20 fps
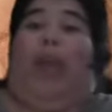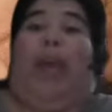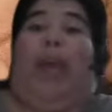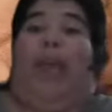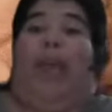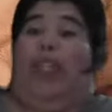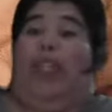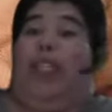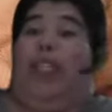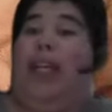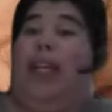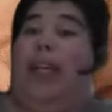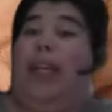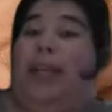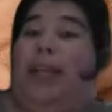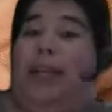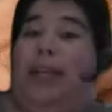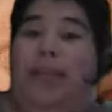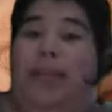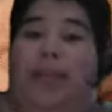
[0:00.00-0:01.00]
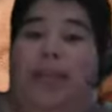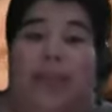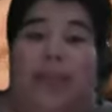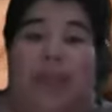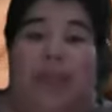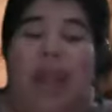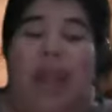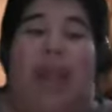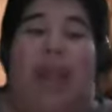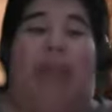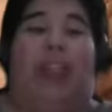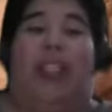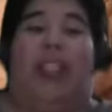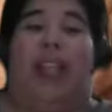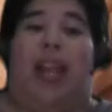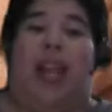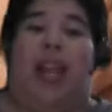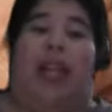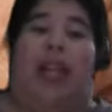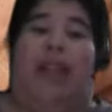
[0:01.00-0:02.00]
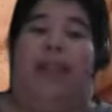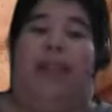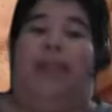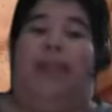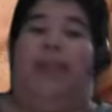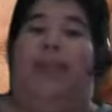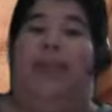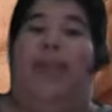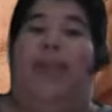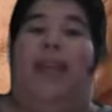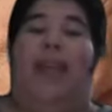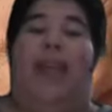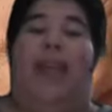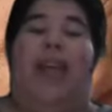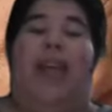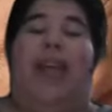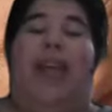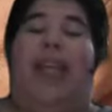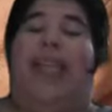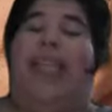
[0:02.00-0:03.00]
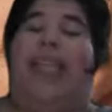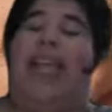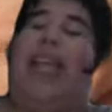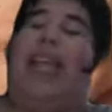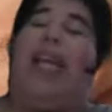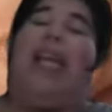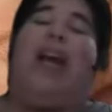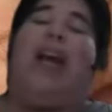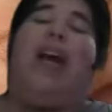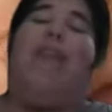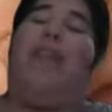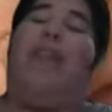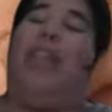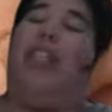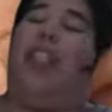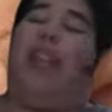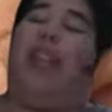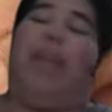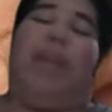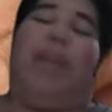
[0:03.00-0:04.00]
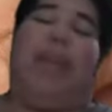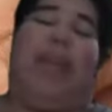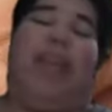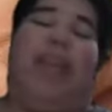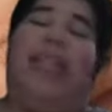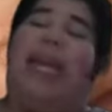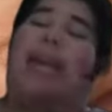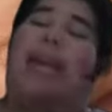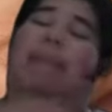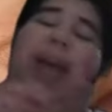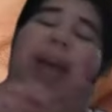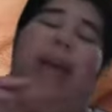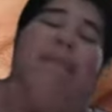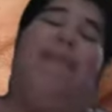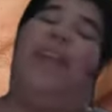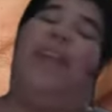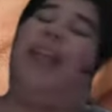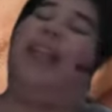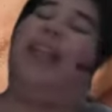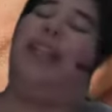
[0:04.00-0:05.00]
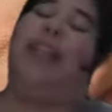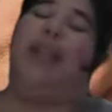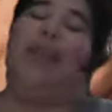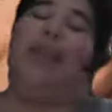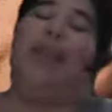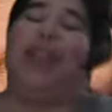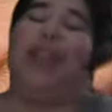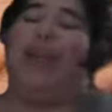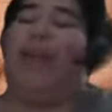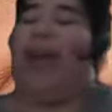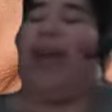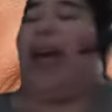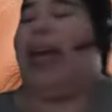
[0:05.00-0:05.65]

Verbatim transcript: I'm just saying. I'm just saying. He's got to get on with this shit because I'm I'm fucking done with you,